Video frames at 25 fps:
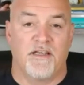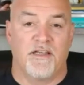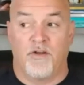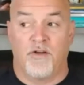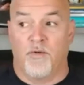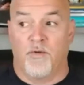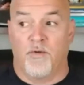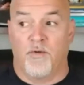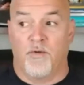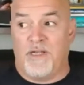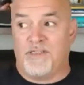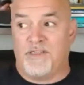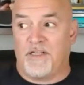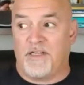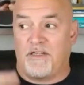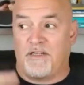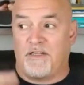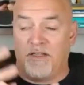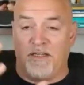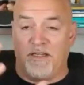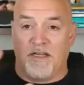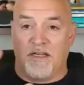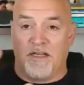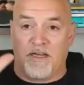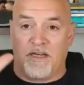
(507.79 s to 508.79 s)
You're
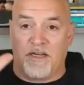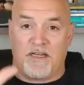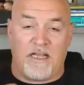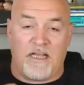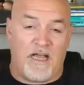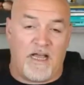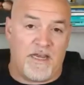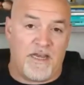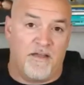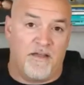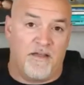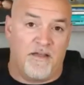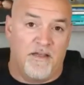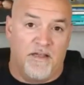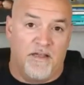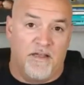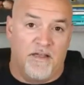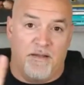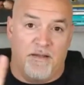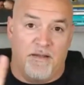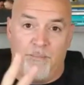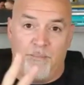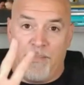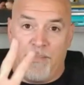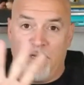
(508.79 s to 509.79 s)
basically going to kind of
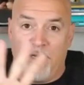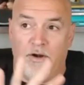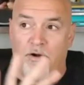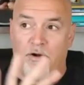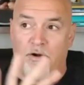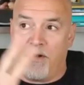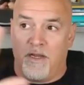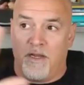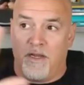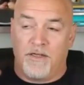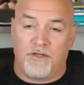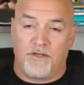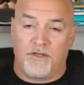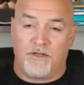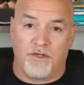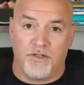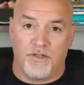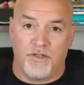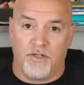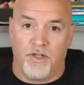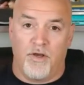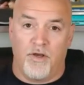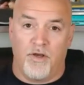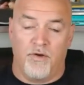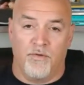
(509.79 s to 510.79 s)
mirror and
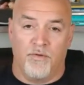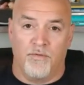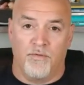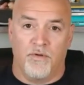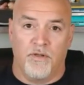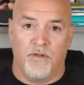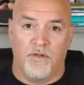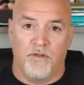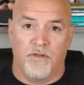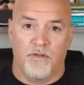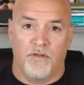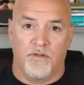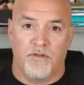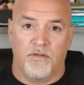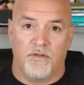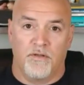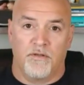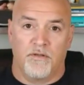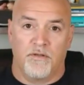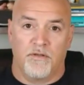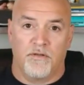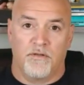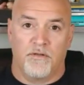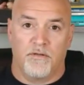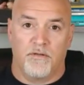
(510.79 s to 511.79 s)
clone
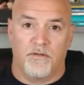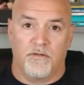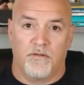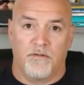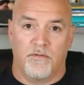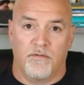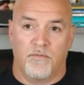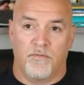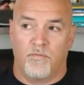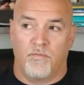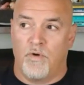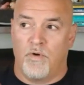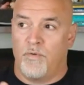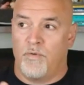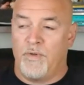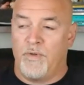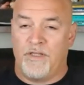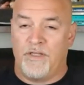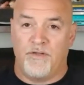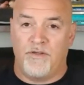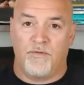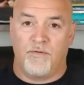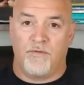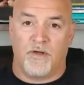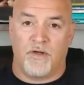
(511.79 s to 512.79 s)
what we
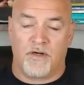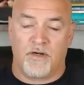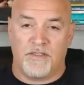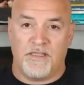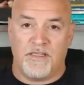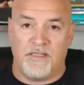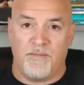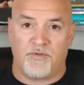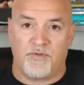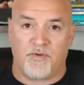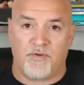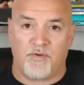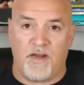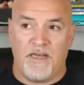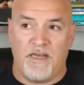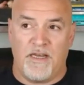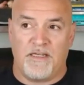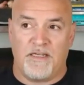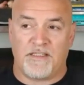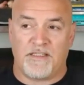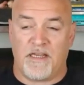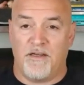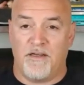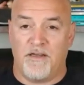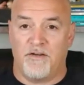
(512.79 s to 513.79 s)
do on our team training
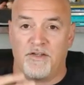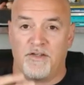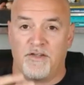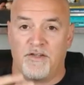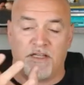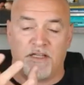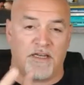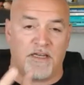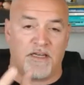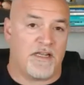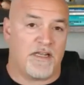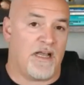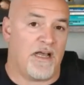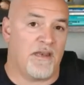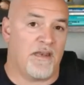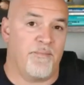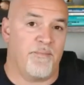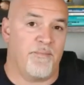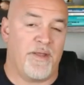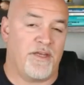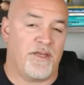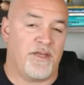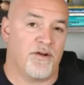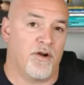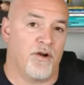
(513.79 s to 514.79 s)
site. You're just going to kind of
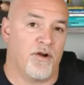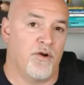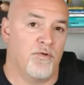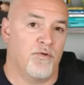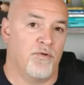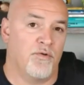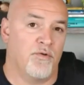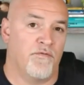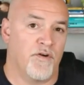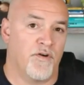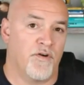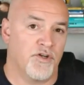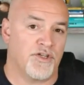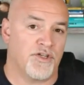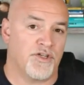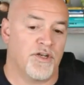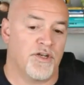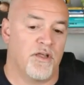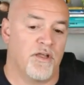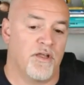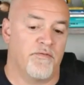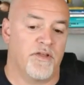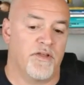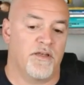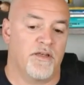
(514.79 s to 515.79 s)
make your own version
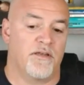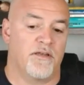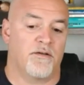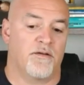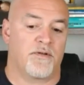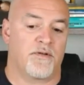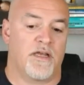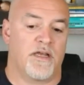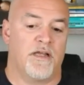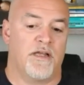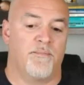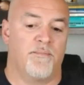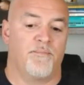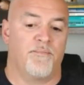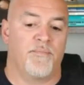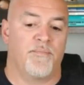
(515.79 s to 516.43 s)
of it. Okay.